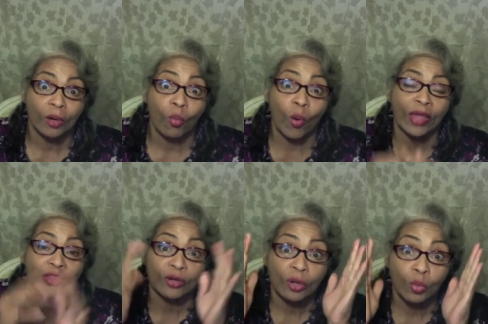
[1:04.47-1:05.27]

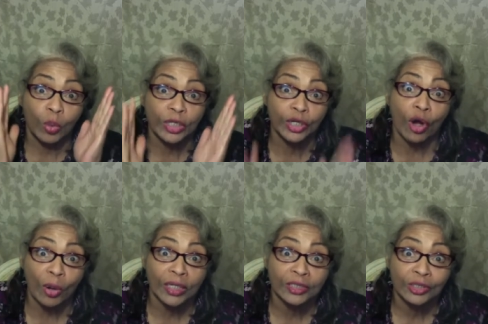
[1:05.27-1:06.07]
whether we know
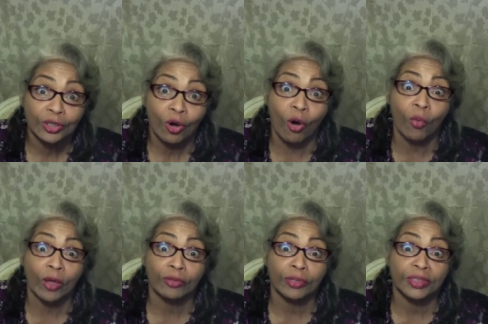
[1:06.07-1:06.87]
it or
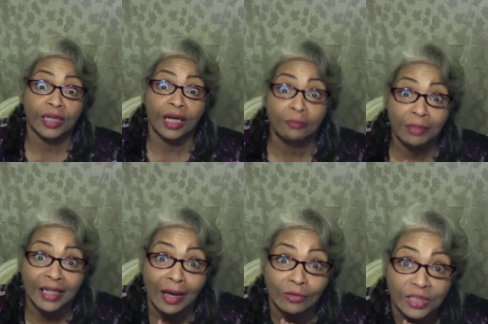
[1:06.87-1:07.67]
whether it's
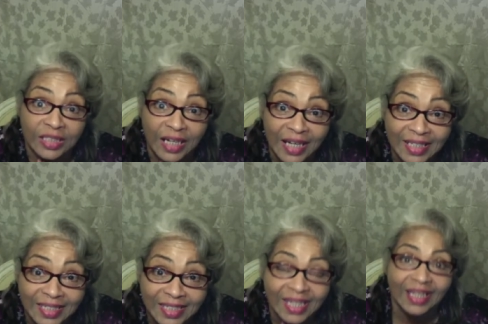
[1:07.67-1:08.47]
unbeknownst to
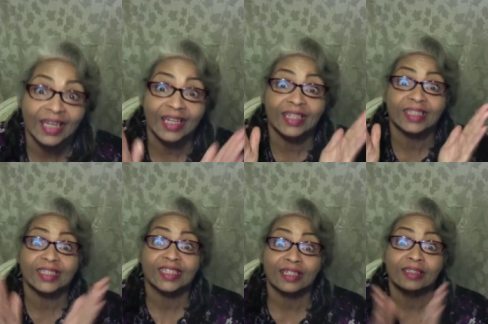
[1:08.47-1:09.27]
us, it is
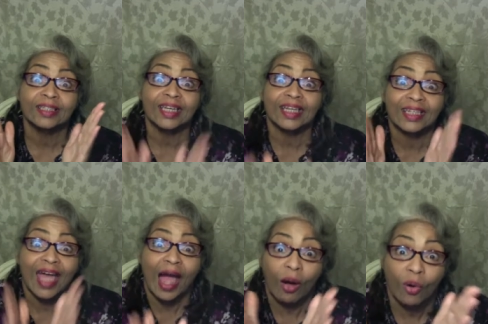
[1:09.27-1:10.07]
still in
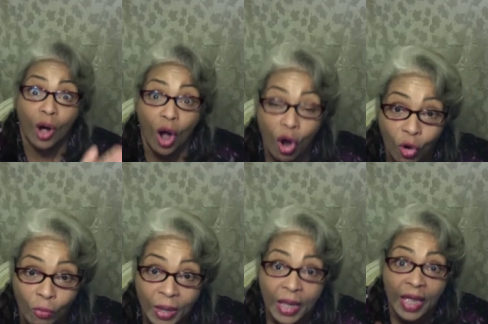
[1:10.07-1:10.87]
our home.
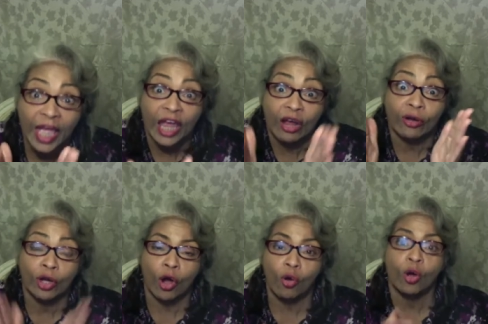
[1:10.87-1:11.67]

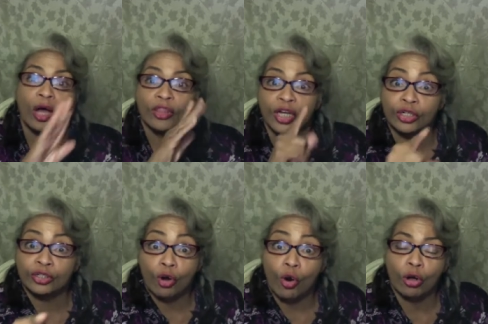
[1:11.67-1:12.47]
Ergo, the
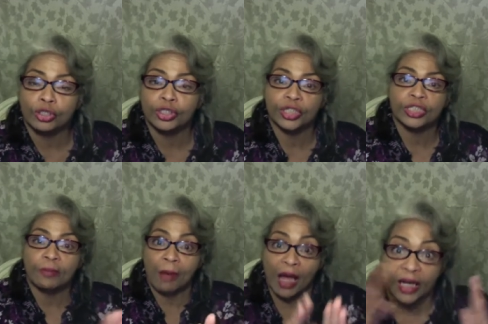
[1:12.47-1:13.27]
door to the
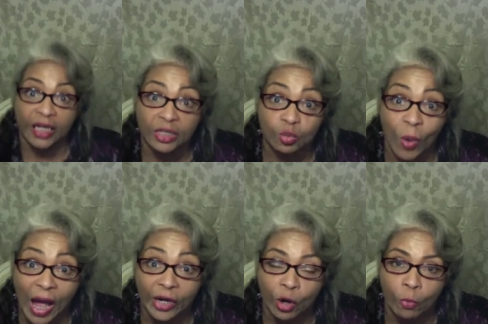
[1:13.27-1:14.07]
demonic is
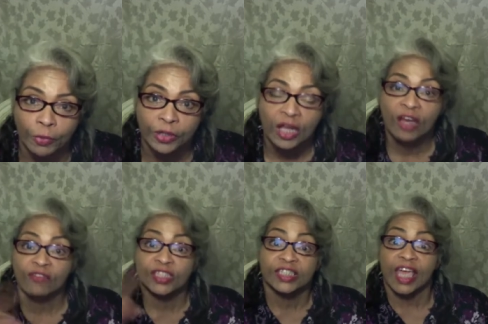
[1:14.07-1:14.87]
wide open
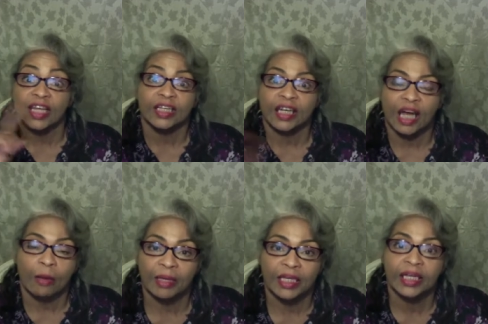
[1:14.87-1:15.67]
for Satan to
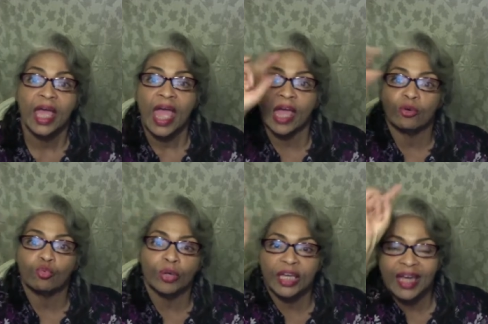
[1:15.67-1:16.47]
come in and
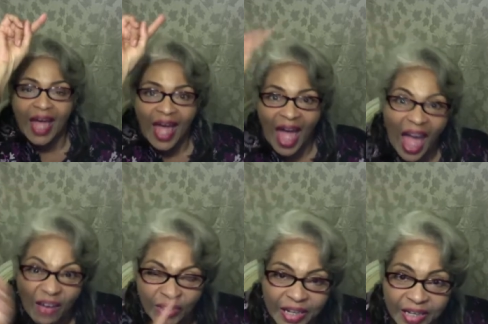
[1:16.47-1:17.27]
wreak
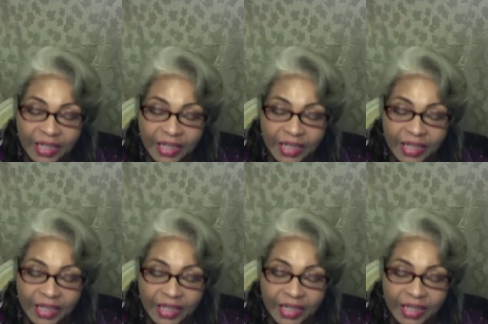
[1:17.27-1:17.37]
havoc